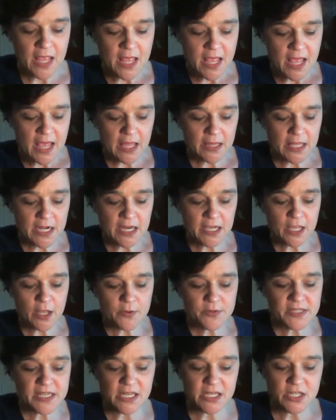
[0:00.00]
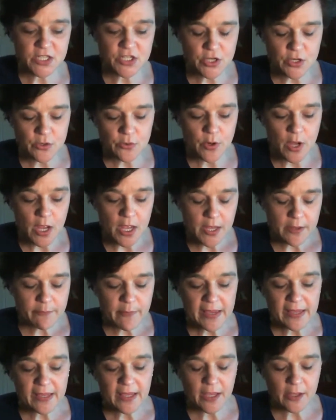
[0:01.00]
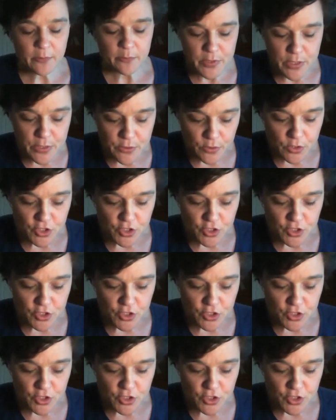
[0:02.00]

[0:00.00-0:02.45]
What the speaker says: And then it goes into making computer